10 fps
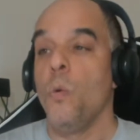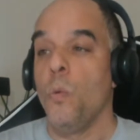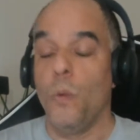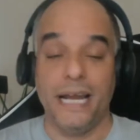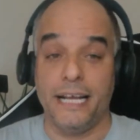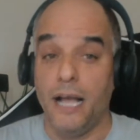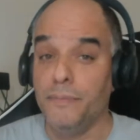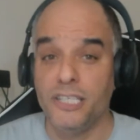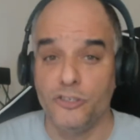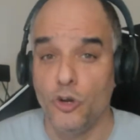When it comes
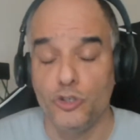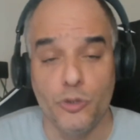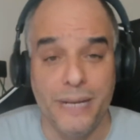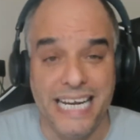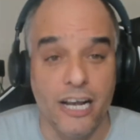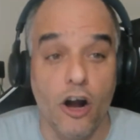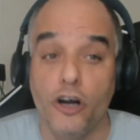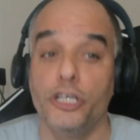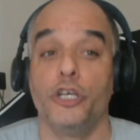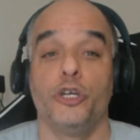to social media, are
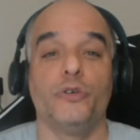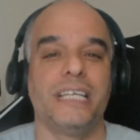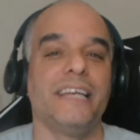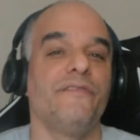you using